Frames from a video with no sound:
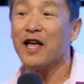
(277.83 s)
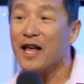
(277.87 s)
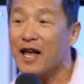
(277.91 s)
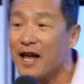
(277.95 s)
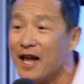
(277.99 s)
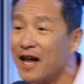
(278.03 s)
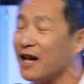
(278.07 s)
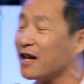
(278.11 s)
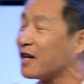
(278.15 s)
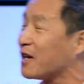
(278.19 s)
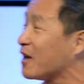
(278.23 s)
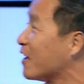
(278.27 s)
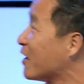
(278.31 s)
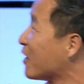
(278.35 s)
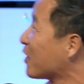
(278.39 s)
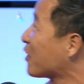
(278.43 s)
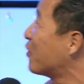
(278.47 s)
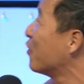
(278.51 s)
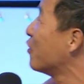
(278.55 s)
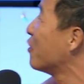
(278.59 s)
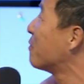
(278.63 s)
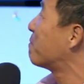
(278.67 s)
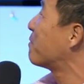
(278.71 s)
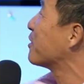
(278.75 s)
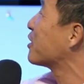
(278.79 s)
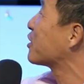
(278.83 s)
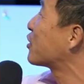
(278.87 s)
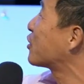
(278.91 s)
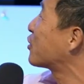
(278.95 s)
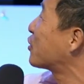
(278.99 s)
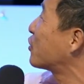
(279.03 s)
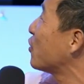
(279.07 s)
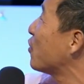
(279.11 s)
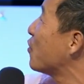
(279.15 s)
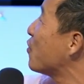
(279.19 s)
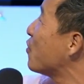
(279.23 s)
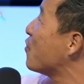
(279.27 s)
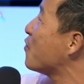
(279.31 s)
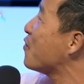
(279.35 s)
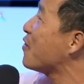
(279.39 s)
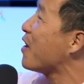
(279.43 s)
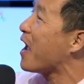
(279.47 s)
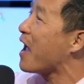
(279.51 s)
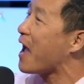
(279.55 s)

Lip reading: it could pursue